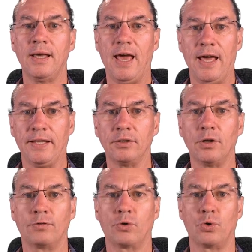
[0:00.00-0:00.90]
and
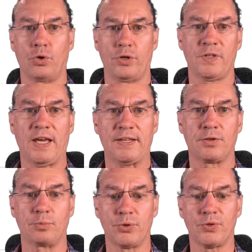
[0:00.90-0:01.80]
of course
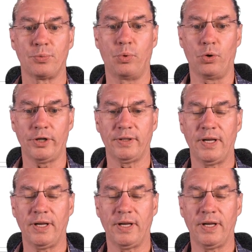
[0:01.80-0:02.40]
customer support.